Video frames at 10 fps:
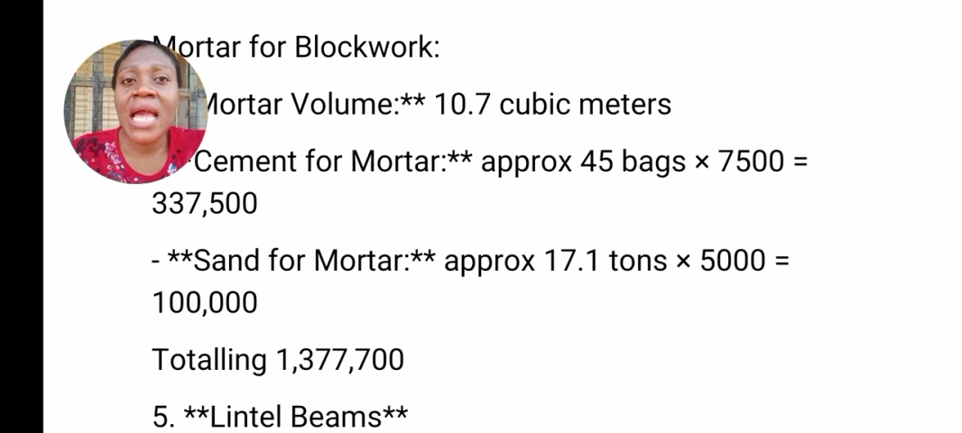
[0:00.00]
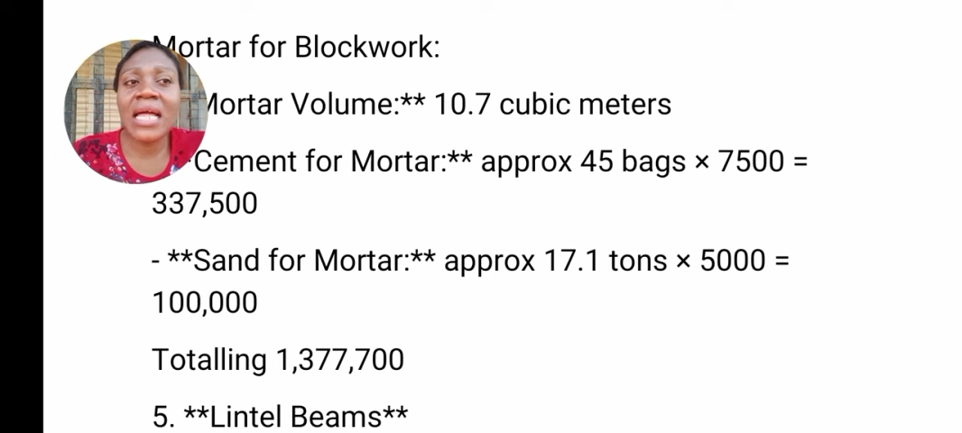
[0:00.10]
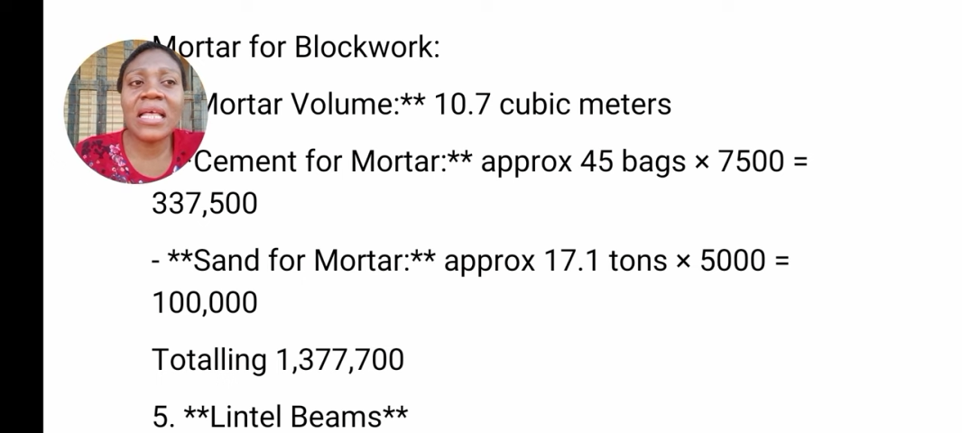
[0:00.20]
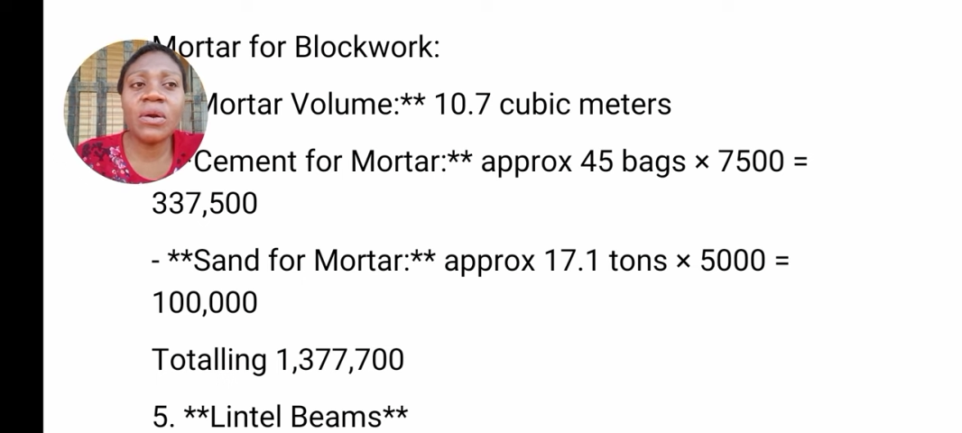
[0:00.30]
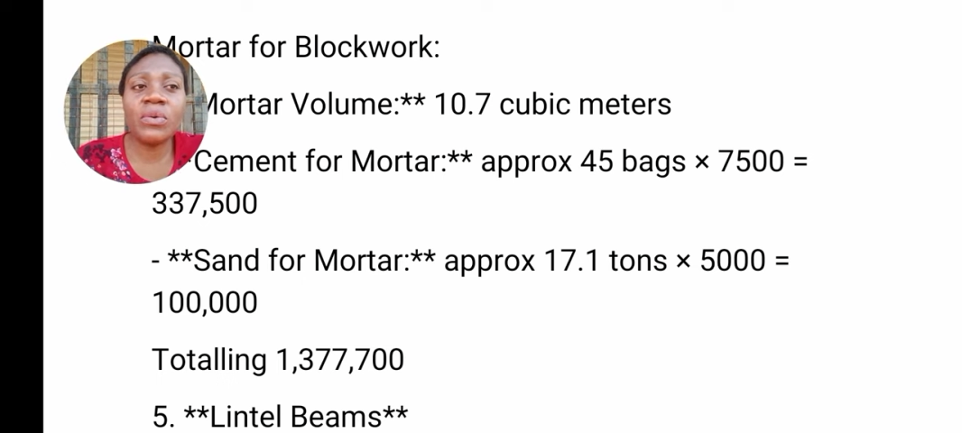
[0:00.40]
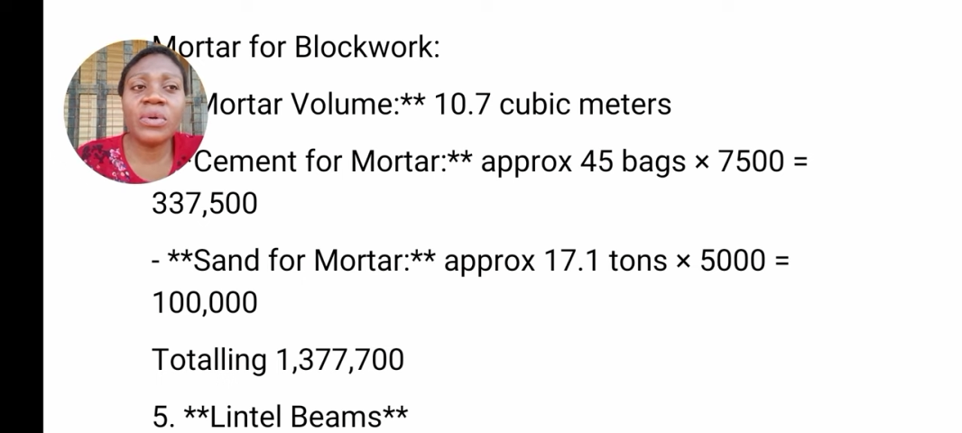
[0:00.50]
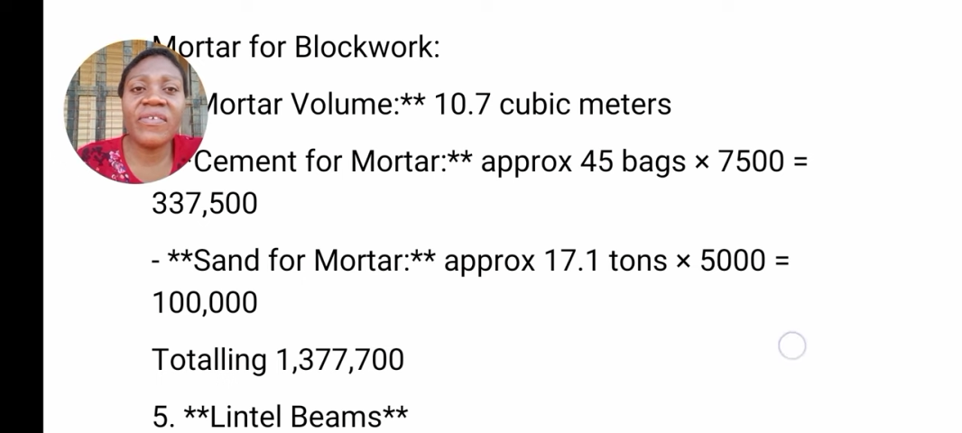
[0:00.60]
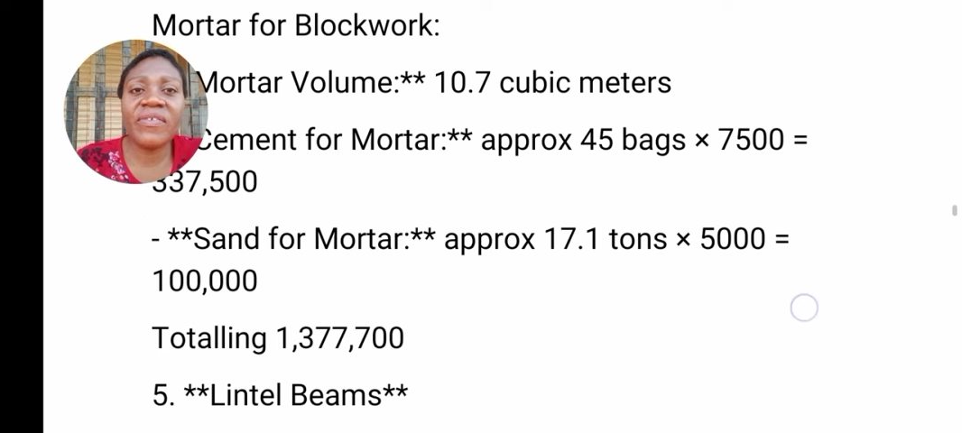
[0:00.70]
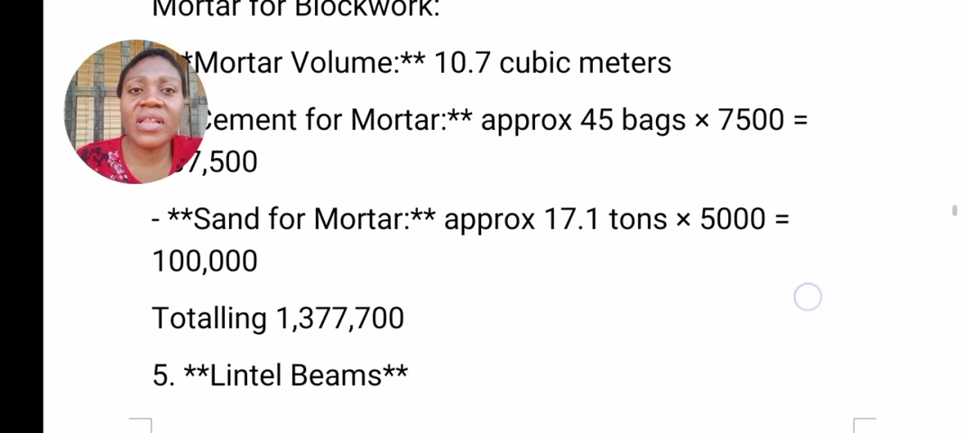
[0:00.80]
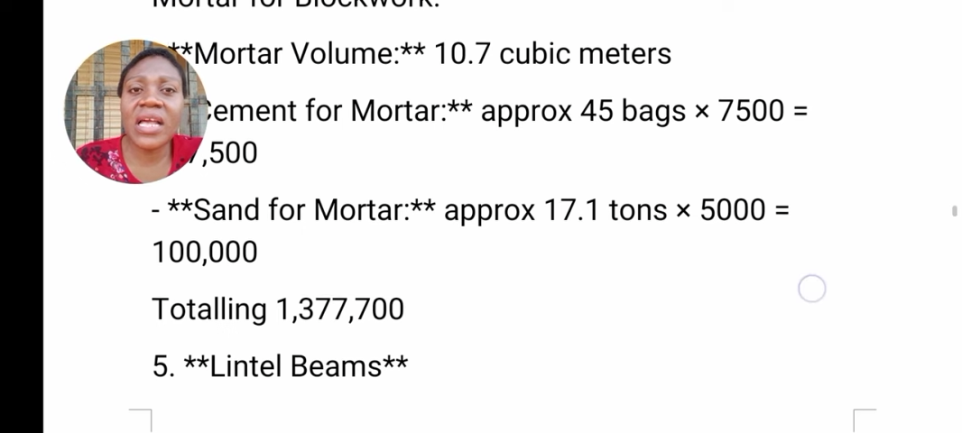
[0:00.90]
and that will
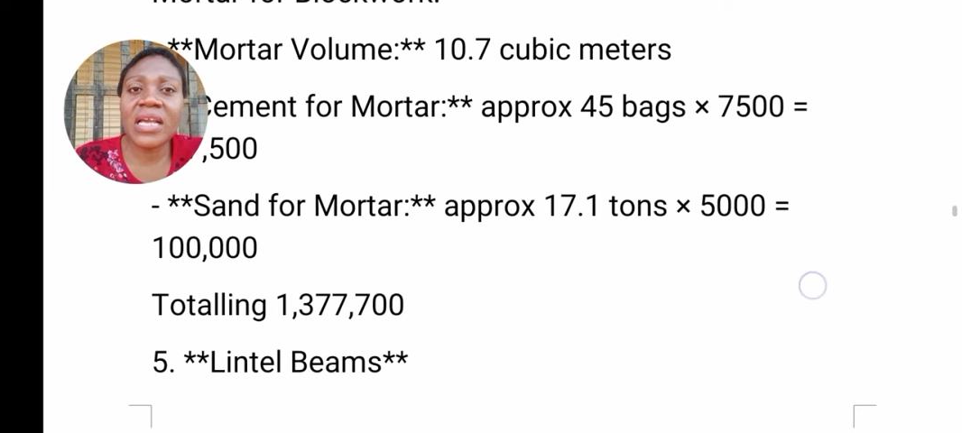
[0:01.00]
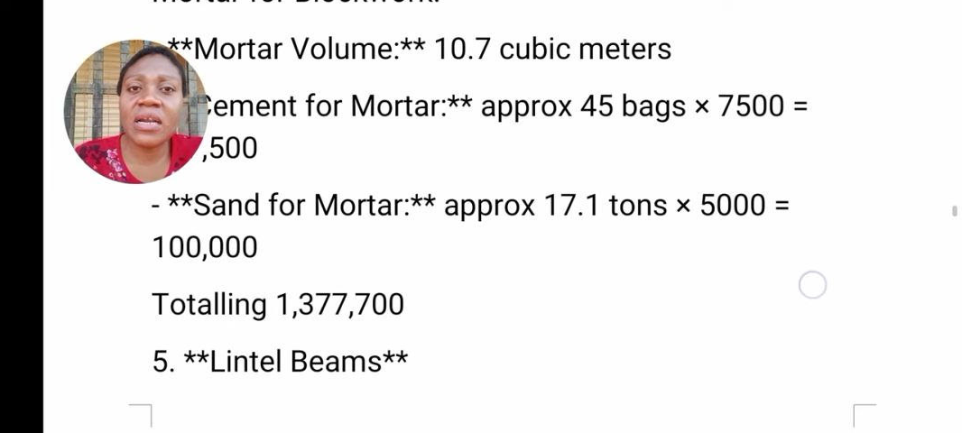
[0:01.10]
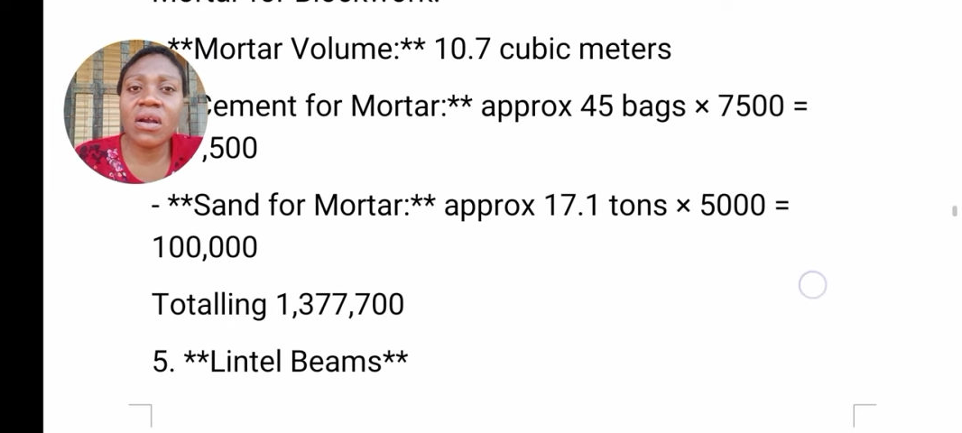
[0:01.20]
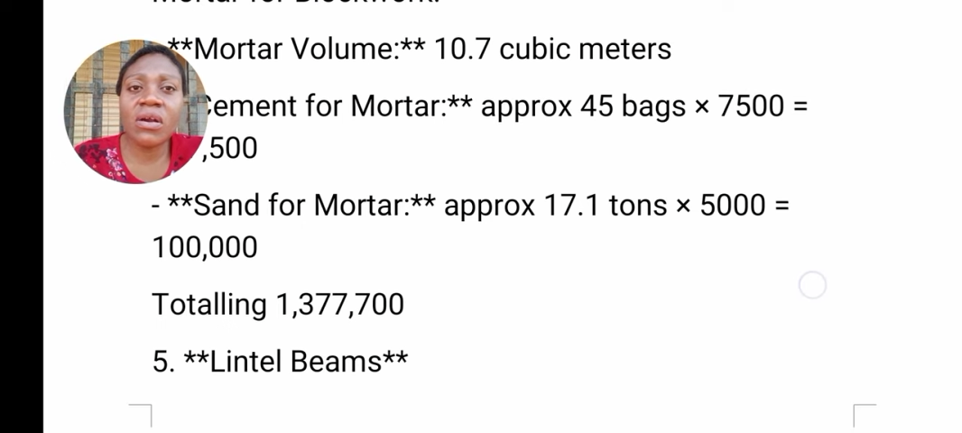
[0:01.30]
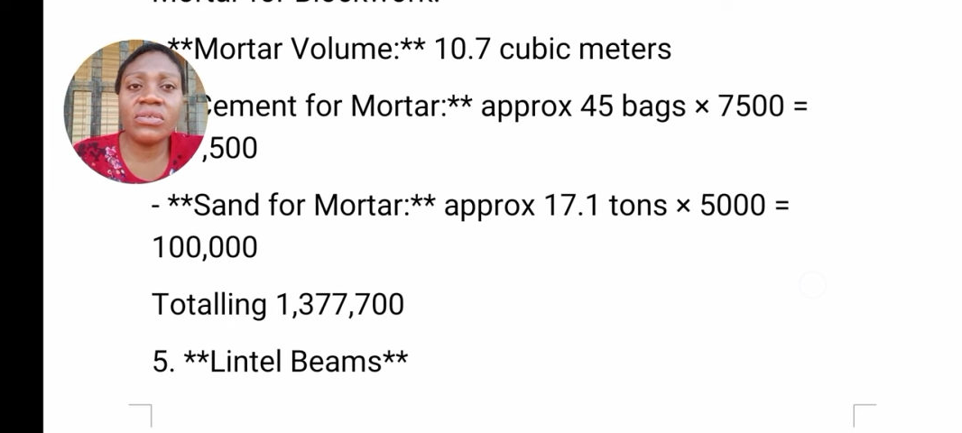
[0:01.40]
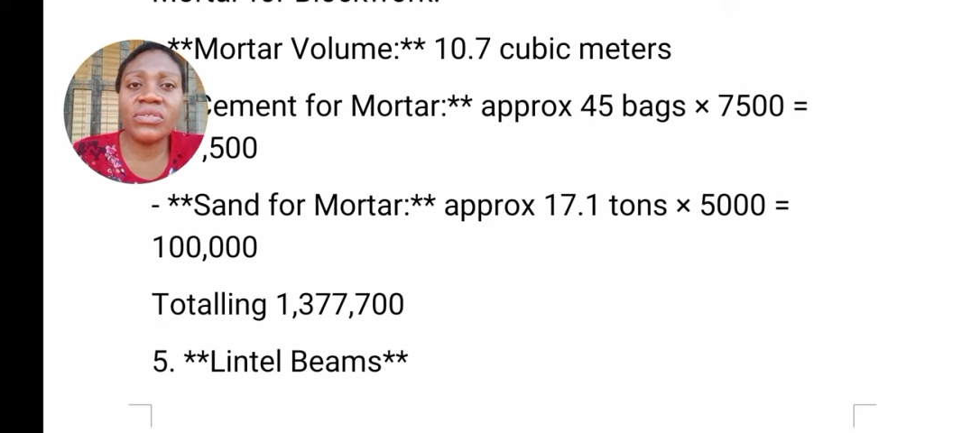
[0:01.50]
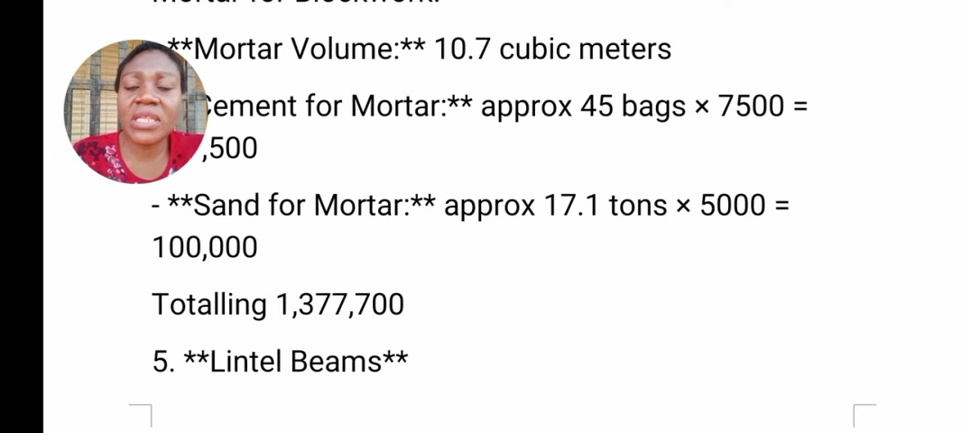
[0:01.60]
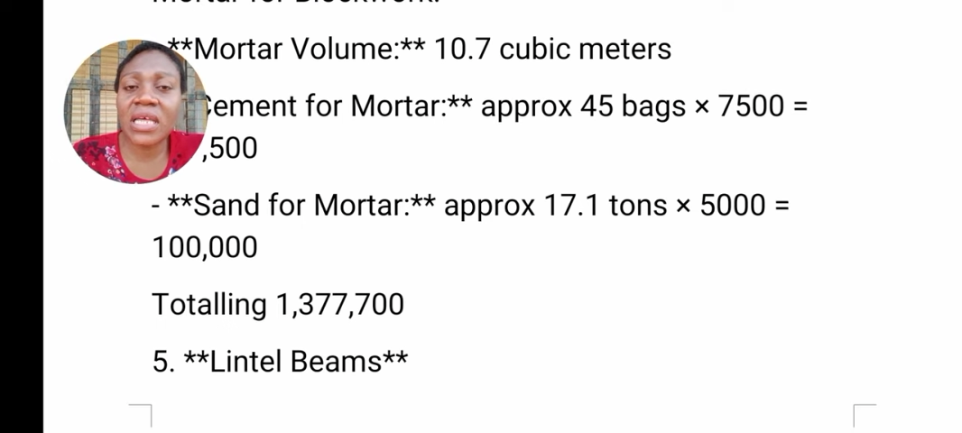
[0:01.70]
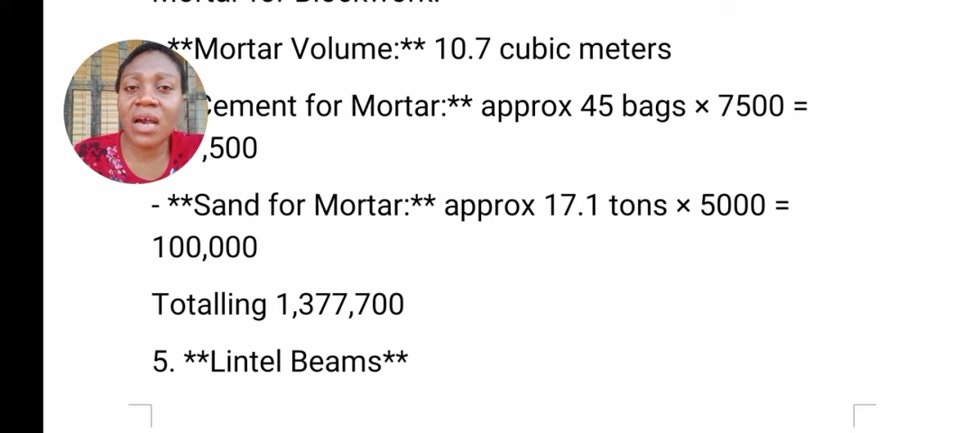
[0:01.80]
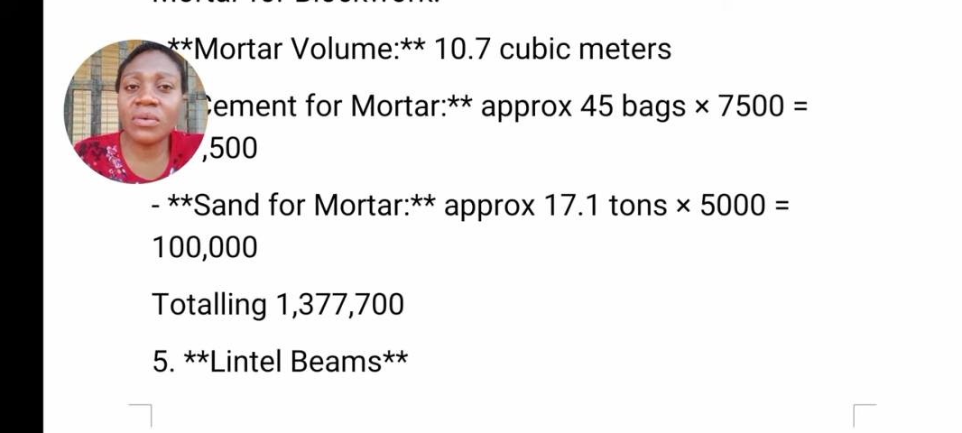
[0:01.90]
give you like
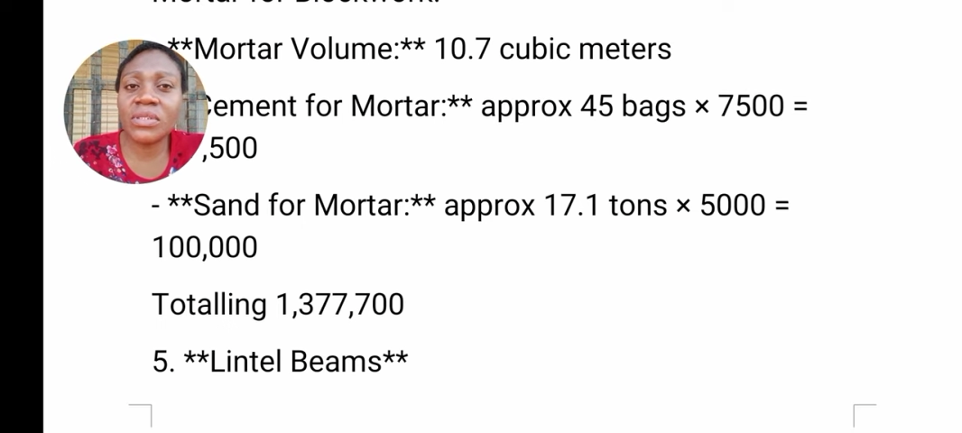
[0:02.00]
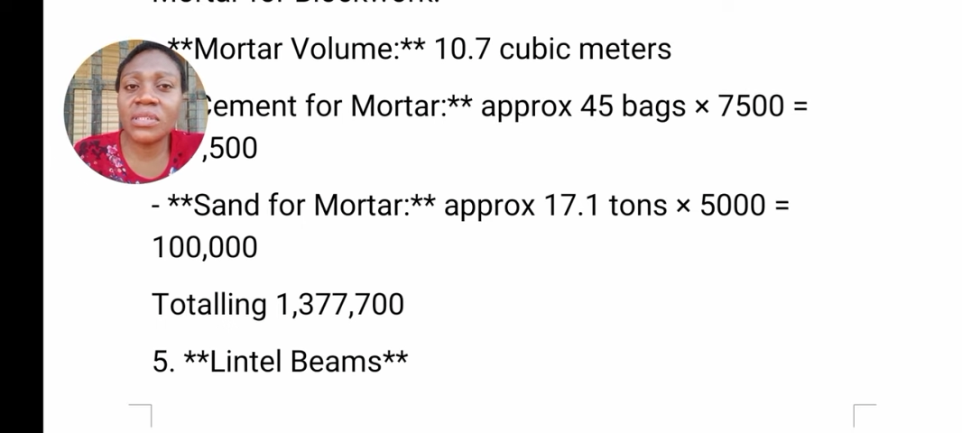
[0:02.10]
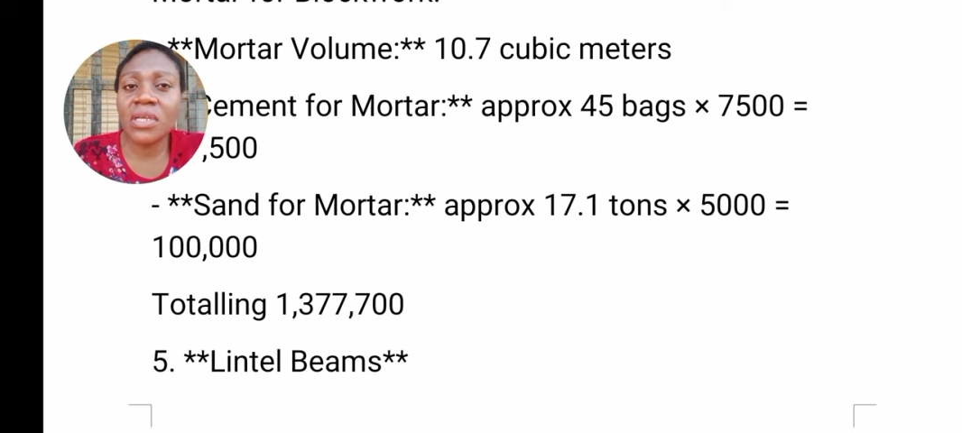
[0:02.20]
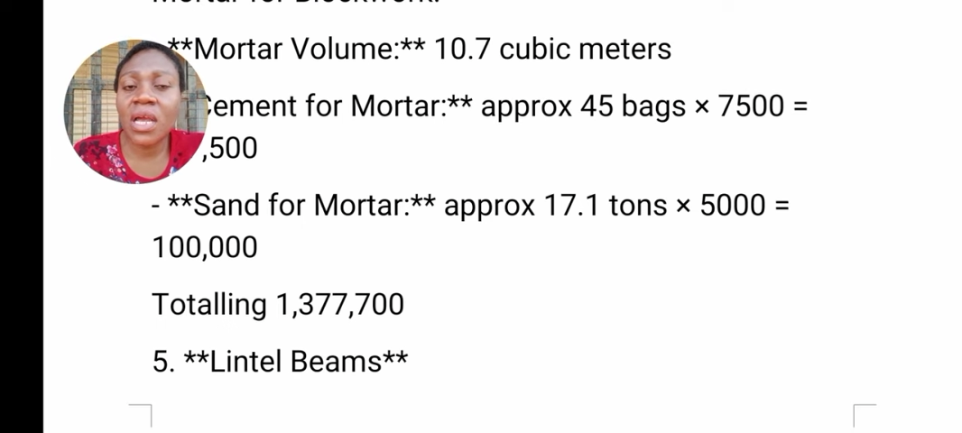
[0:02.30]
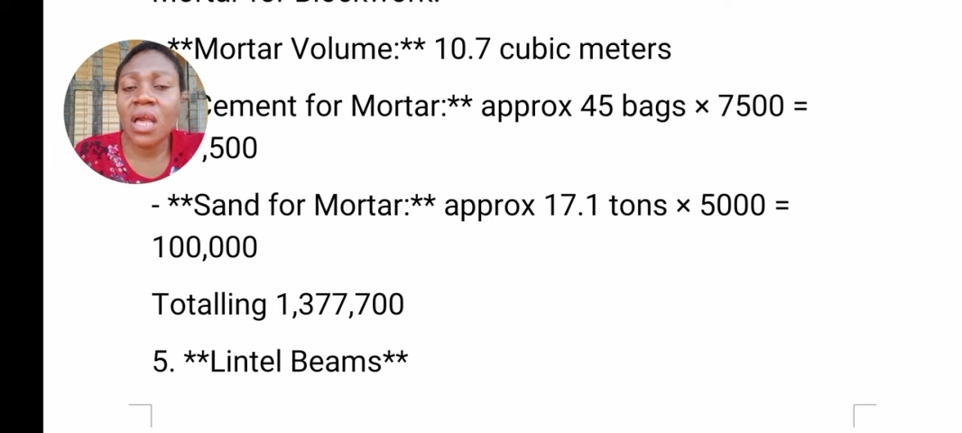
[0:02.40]
100,000.